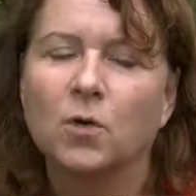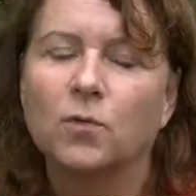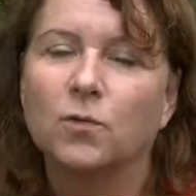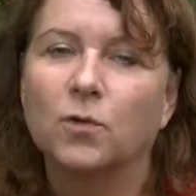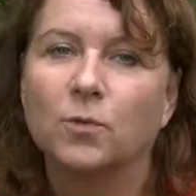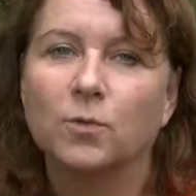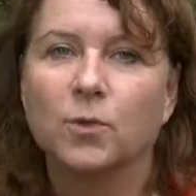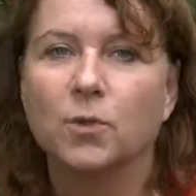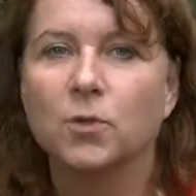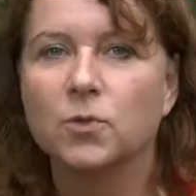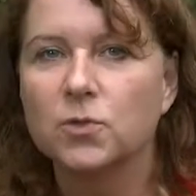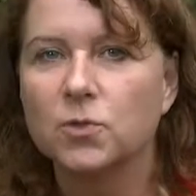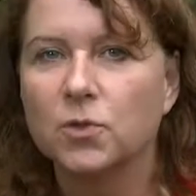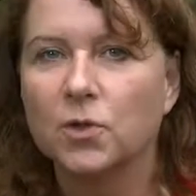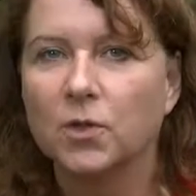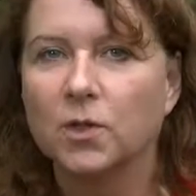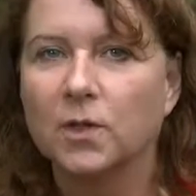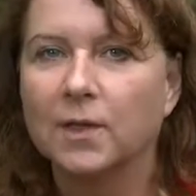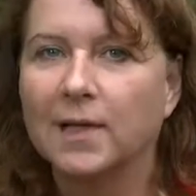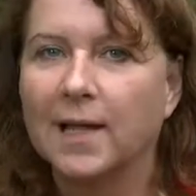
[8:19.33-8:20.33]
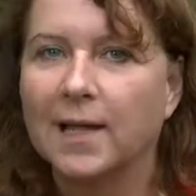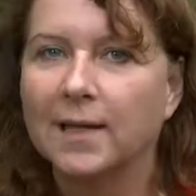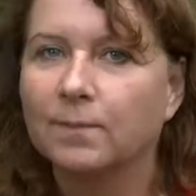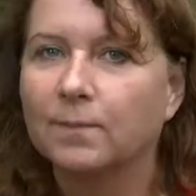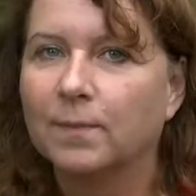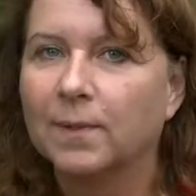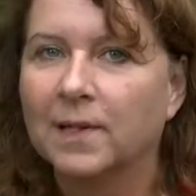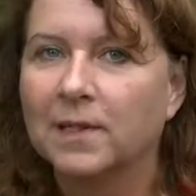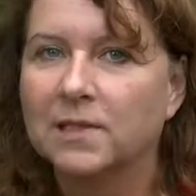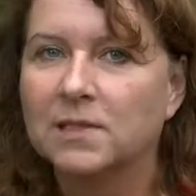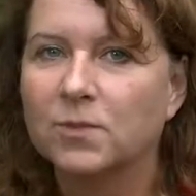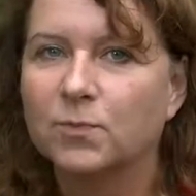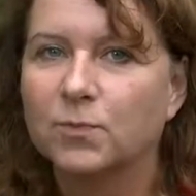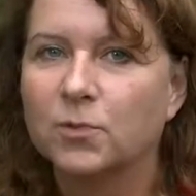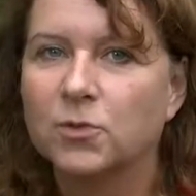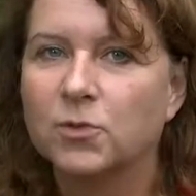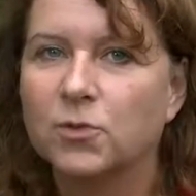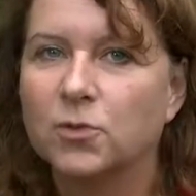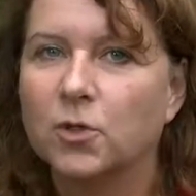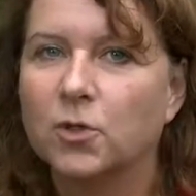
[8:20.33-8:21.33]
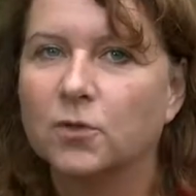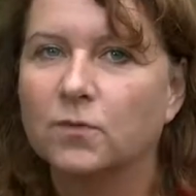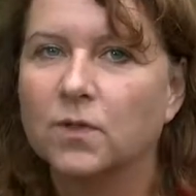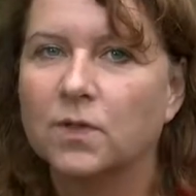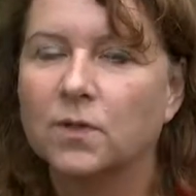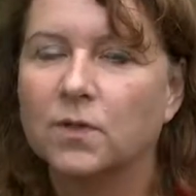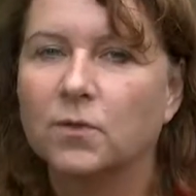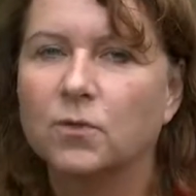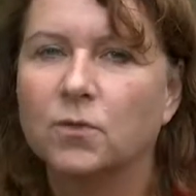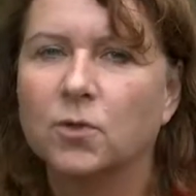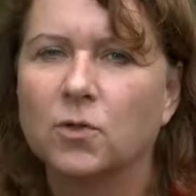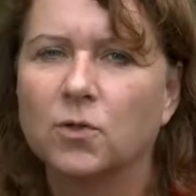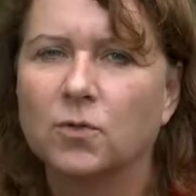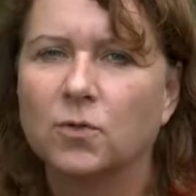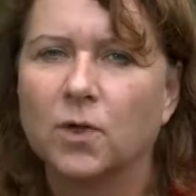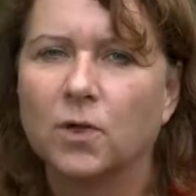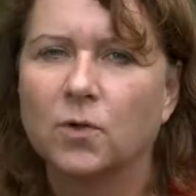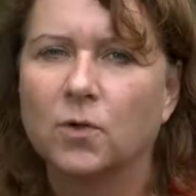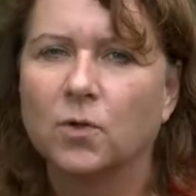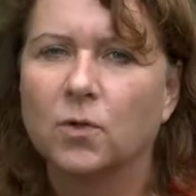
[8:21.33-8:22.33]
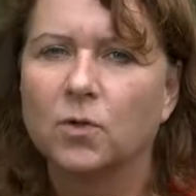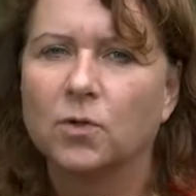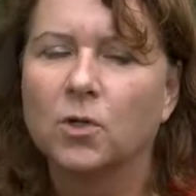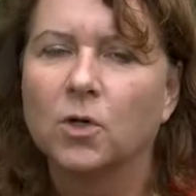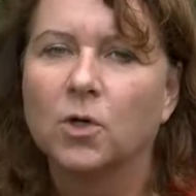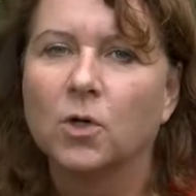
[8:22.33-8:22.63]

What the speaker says: from those early land plants preserved in the rock record